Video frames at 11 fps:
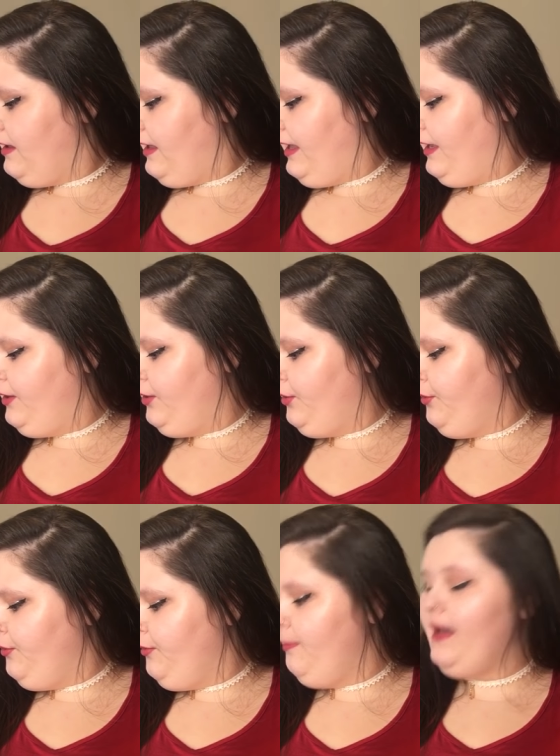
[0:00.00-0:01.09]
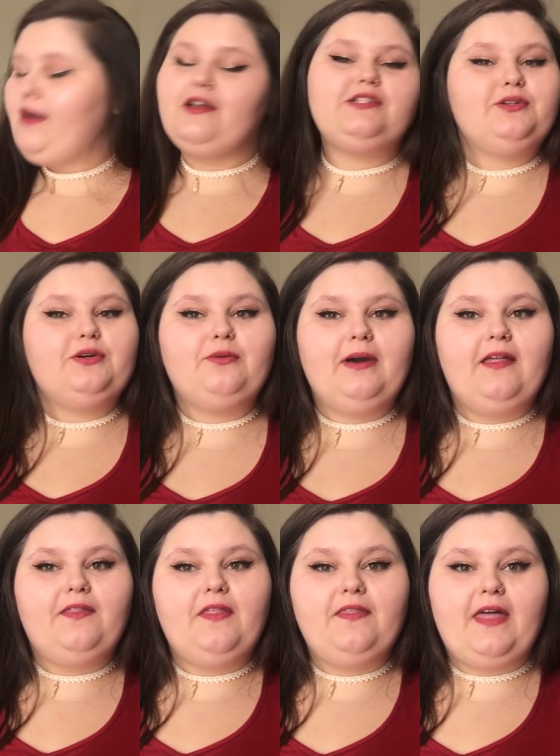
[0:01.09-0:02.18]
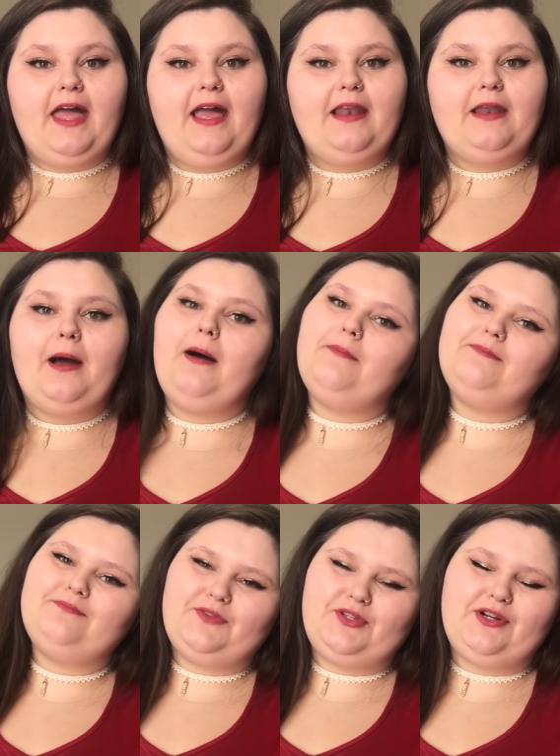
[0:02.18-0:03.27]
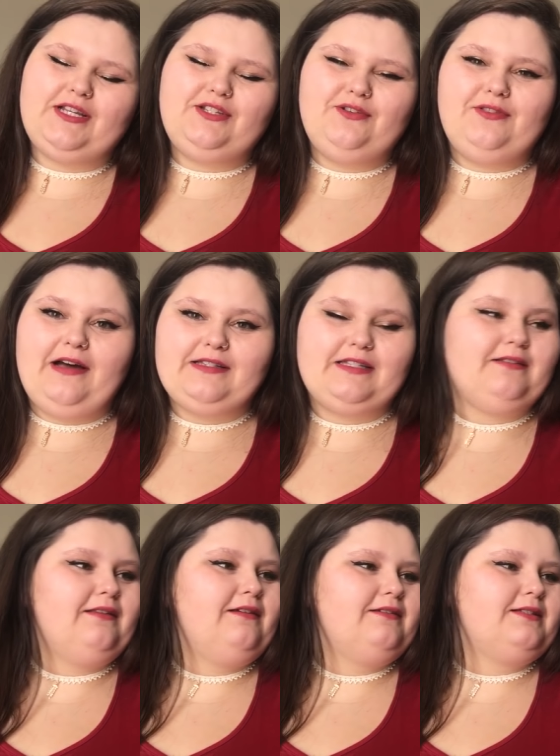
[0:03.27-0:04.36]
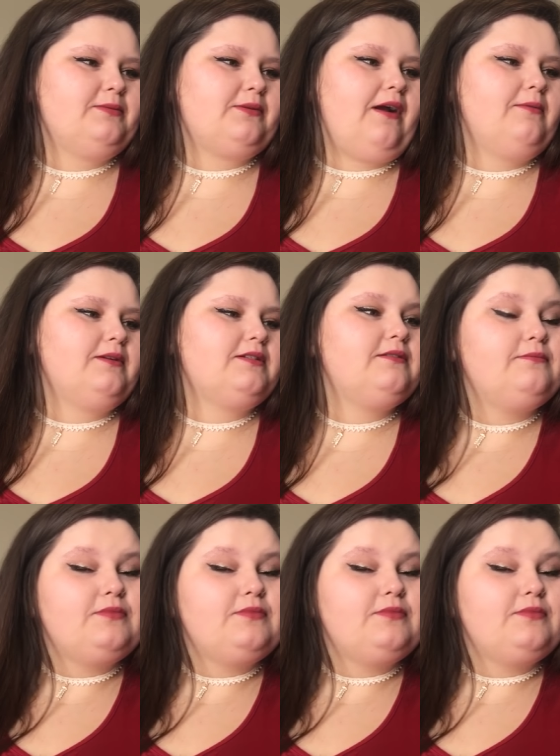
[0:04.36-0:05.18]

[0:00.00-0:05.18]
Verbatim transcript: And who better to do it with than 32,000 subscribers.